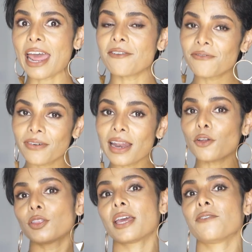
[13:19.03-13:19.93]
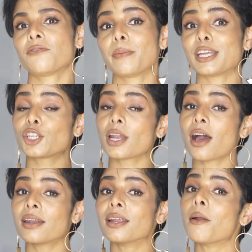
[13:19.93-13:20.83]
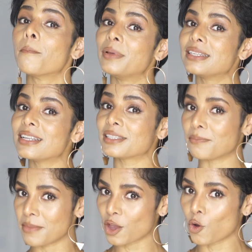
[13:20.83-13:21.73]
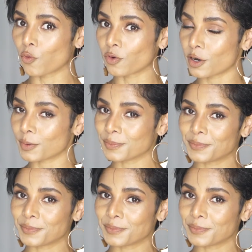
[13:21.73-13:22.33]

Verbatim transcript: and fill out the information under business makeover.